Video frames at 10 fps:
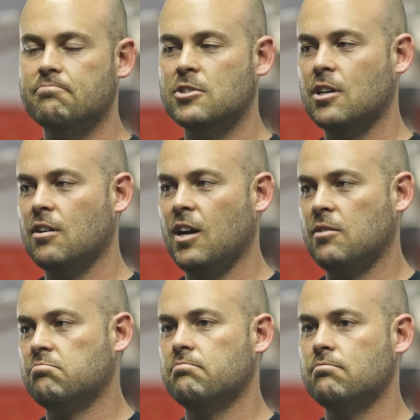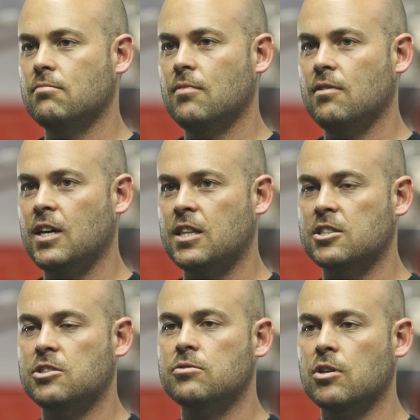So I
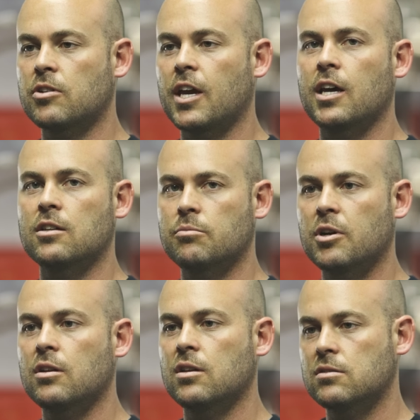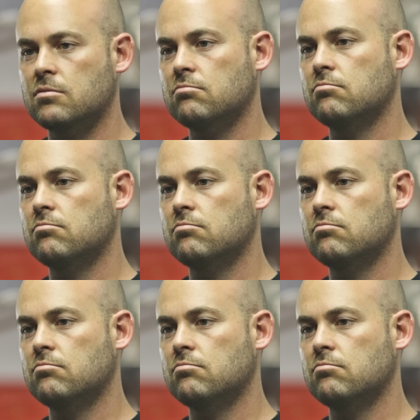thought she was okay on the parallettes.